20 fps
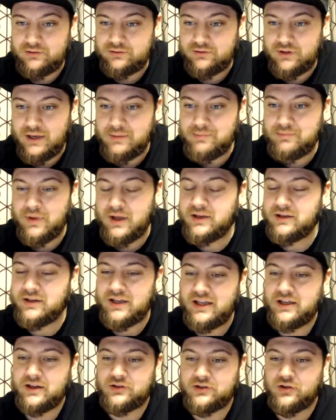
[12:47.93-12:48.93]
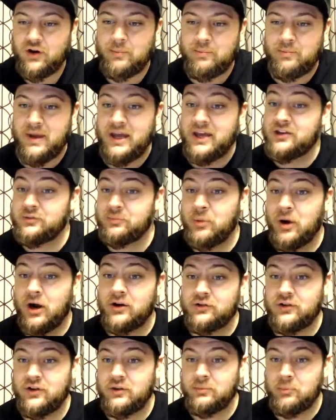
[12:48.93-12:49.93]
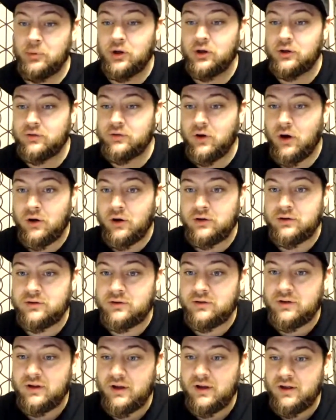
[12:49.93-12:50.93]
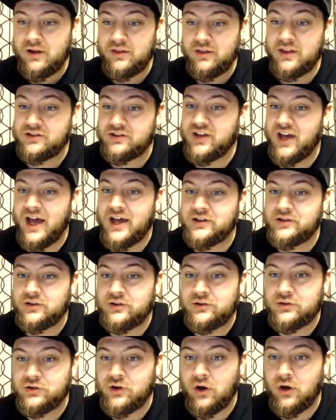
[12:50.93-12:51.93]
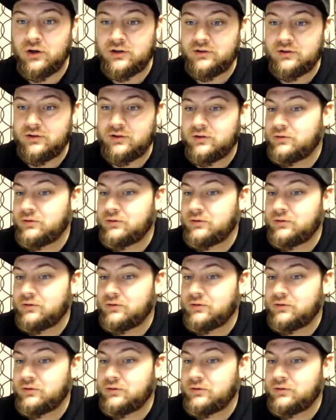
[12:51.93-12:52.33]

and he gets sort of based parts of the book on this castle in Scotland.